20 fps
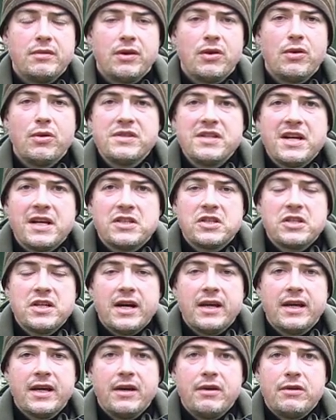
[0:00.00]
Gore-Tex
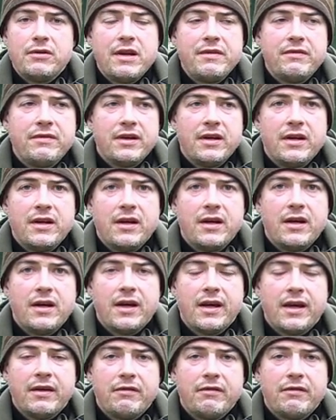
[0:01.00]
jacket, or even a